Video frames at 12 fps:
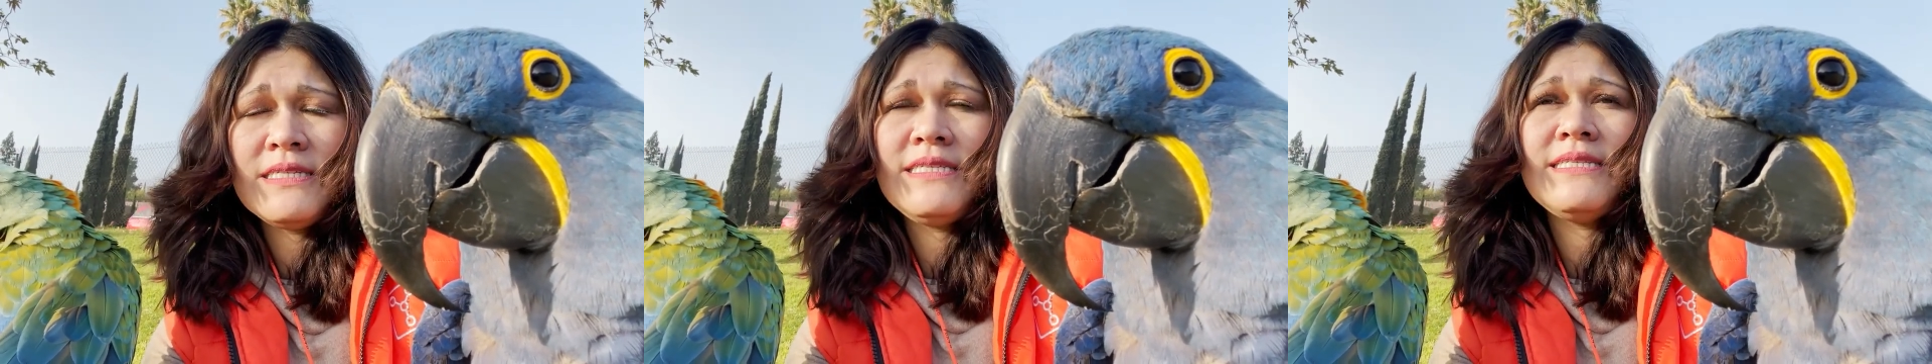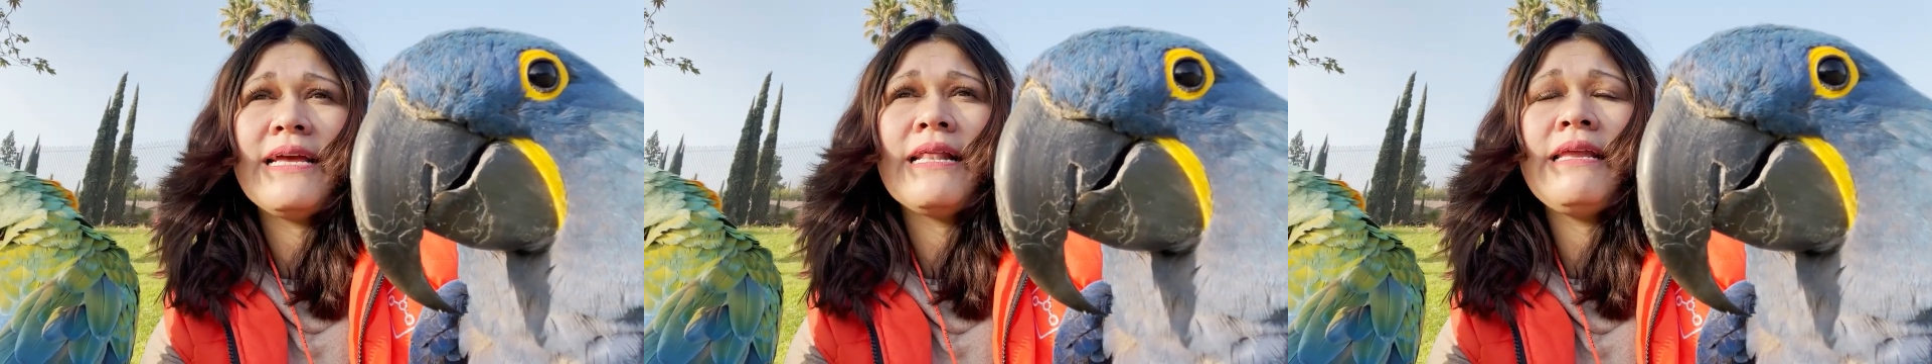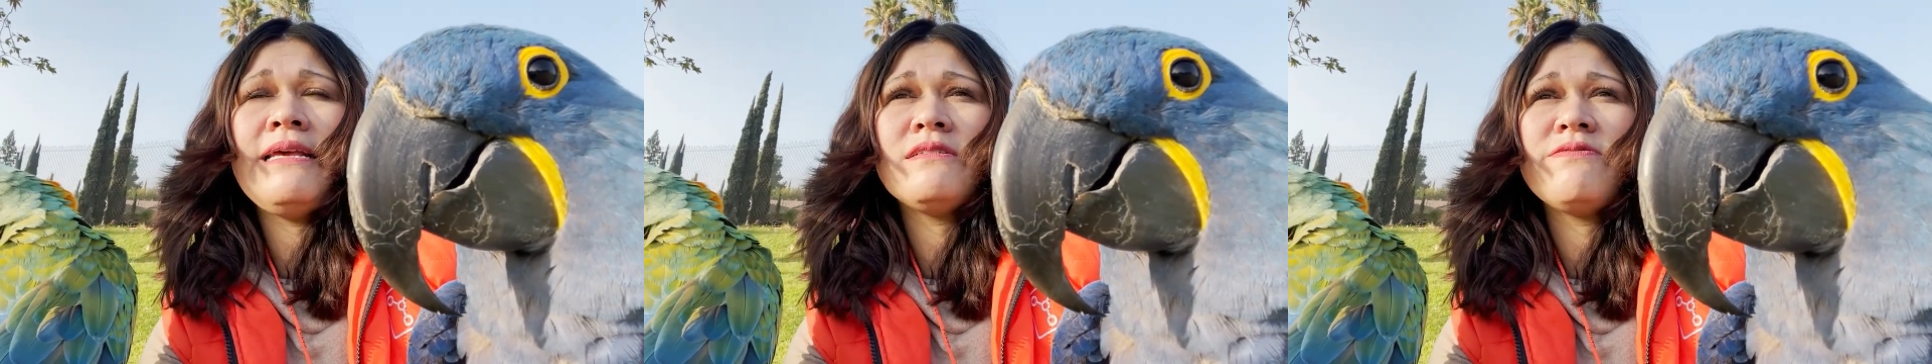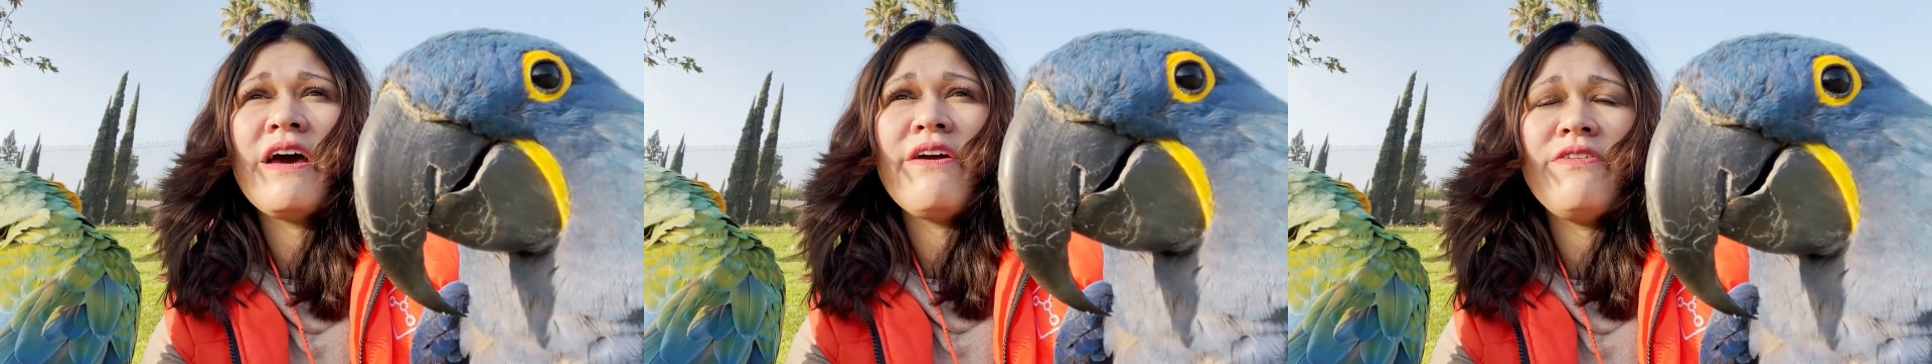He's at least
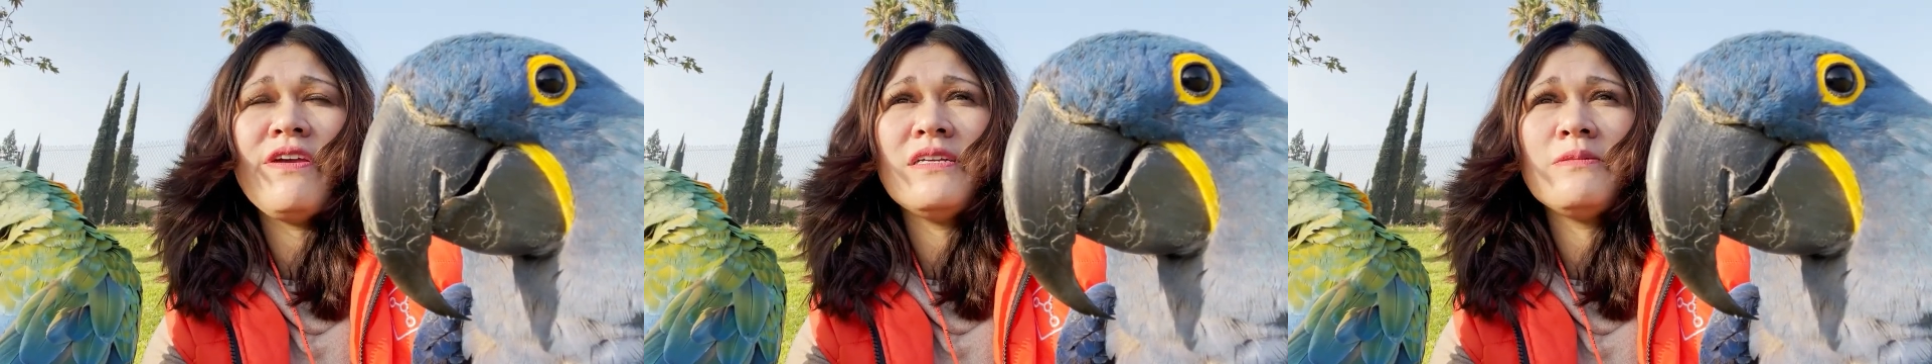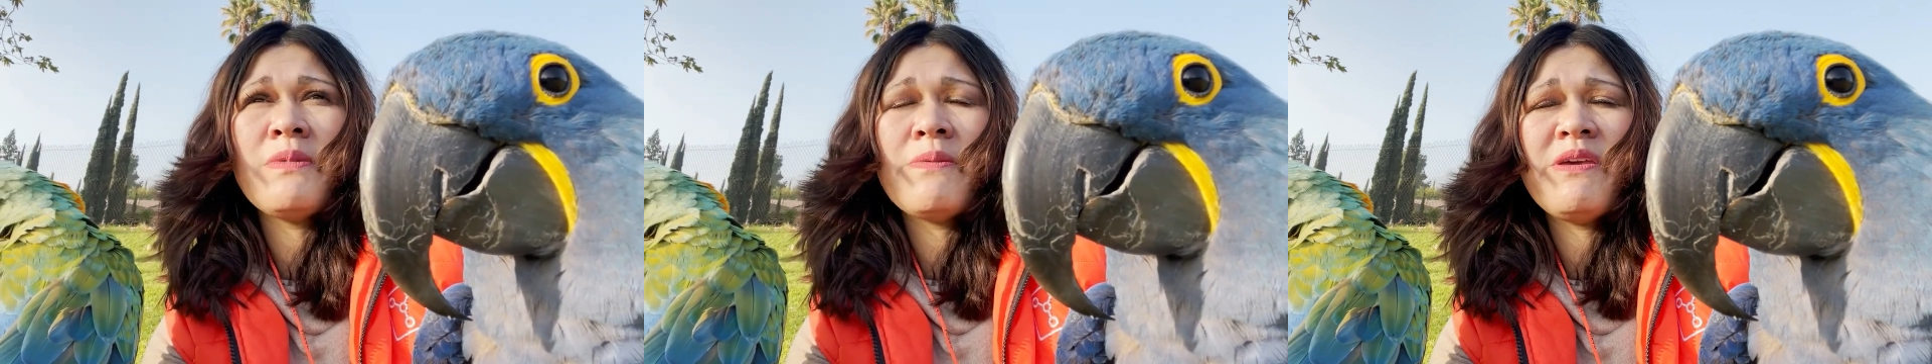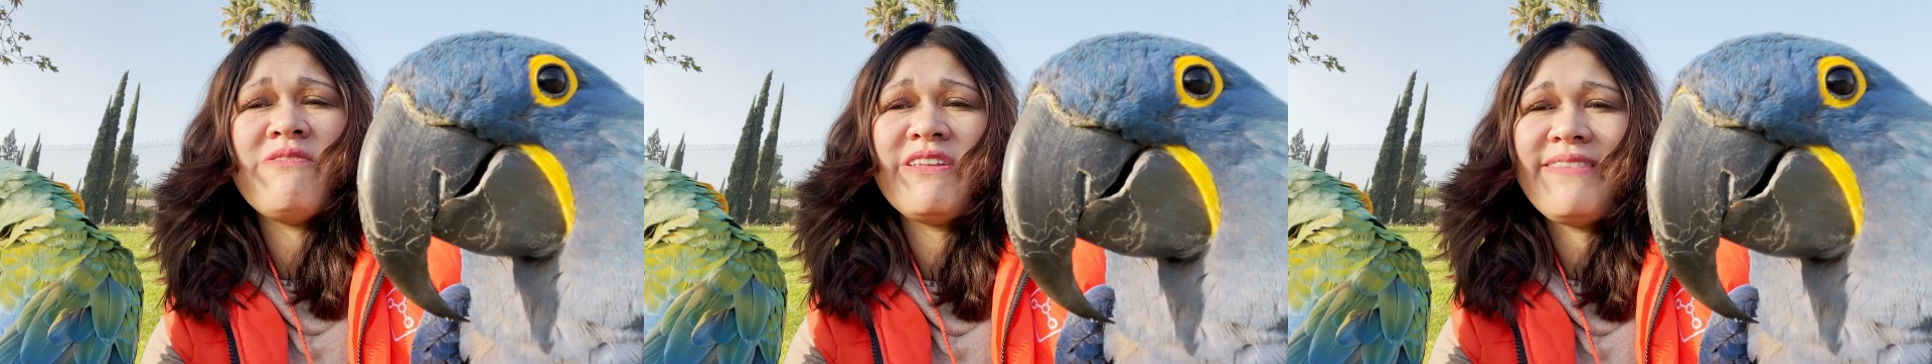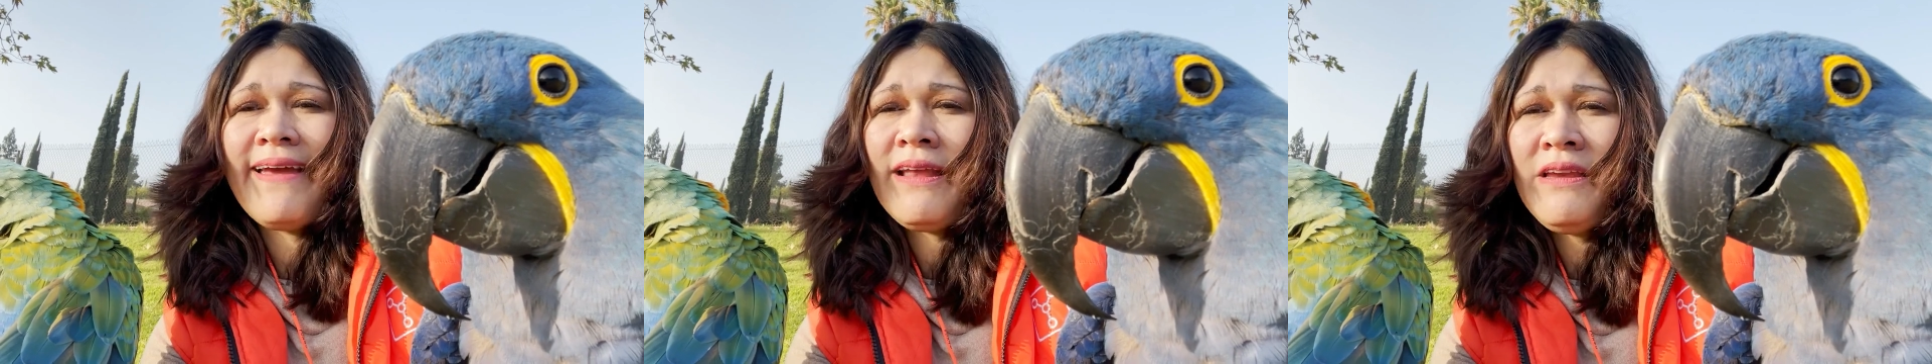five years, maybe even
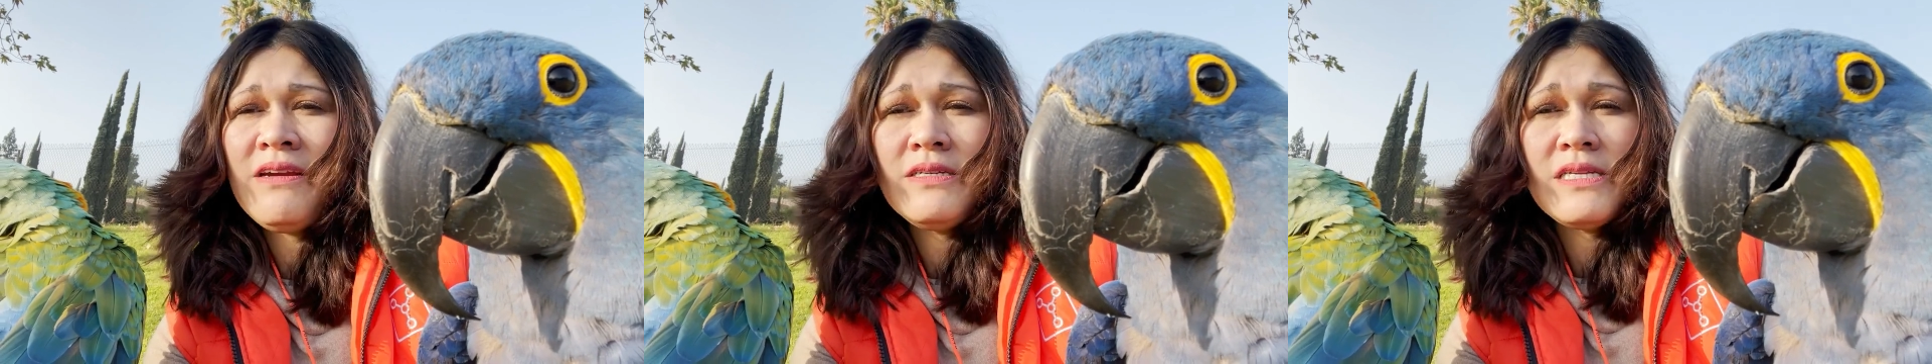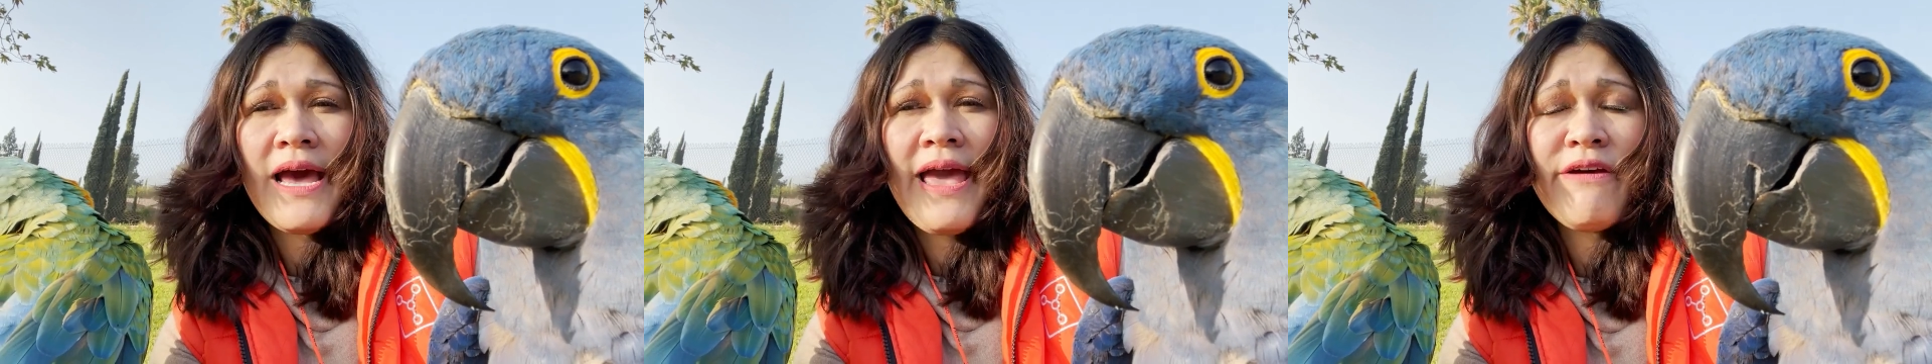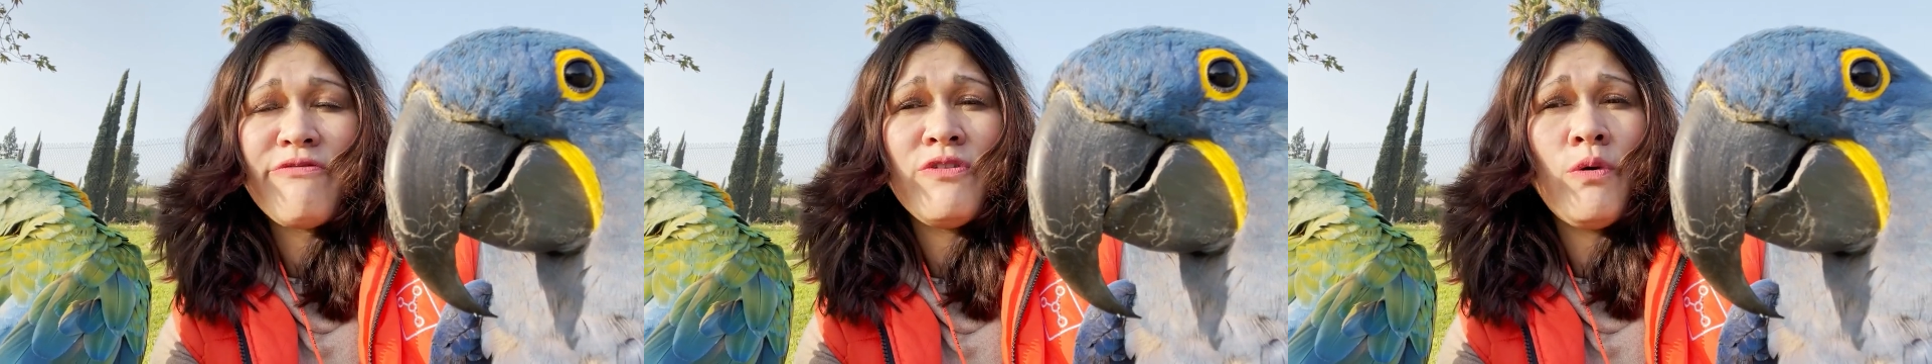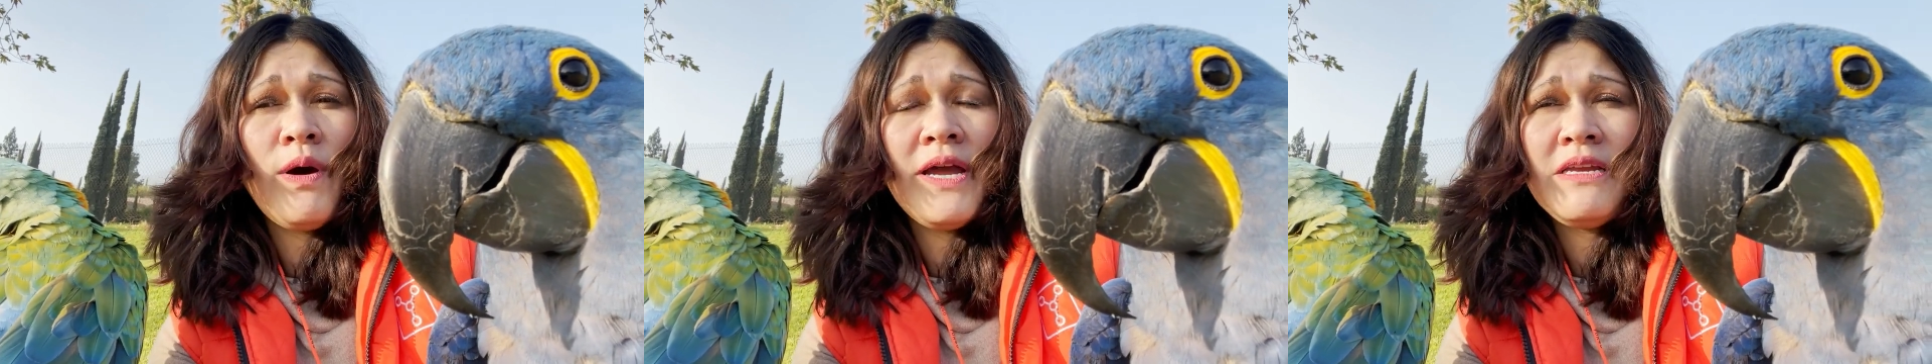10 years. I have
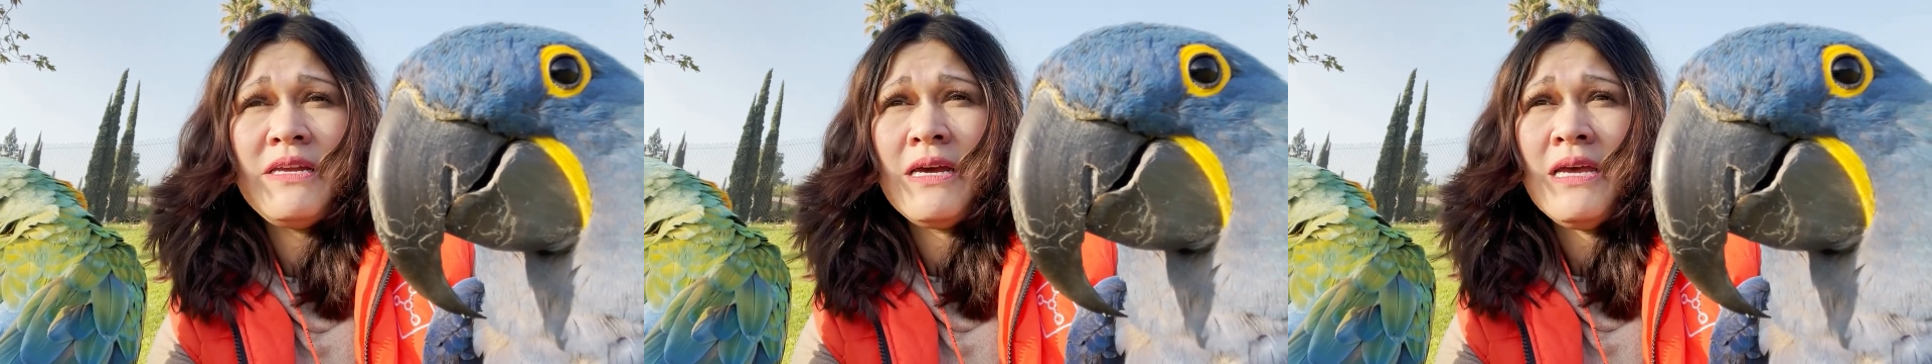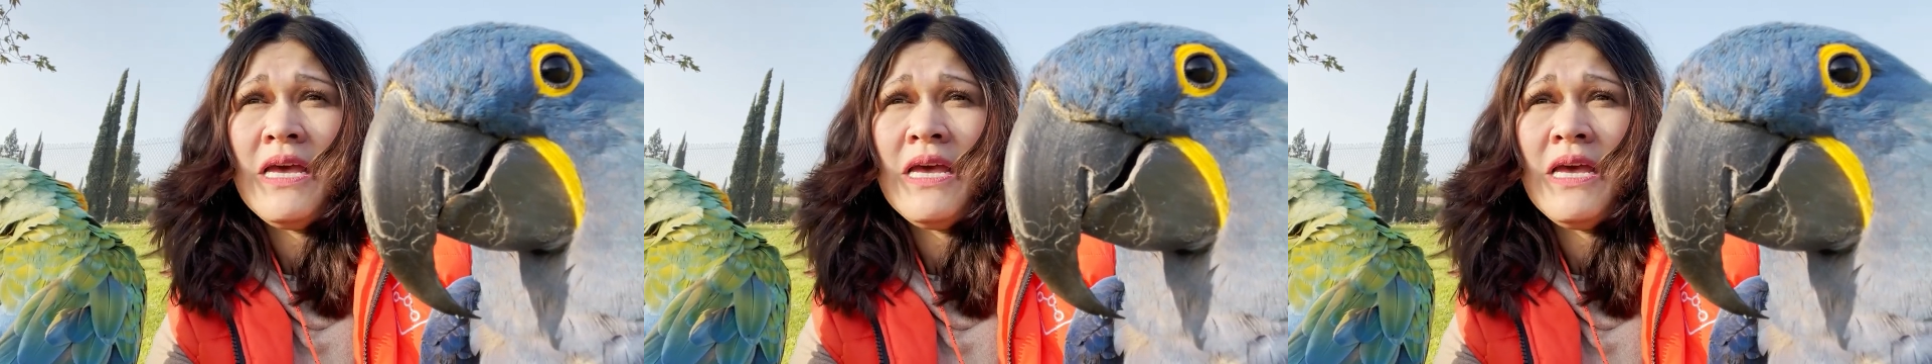no idea.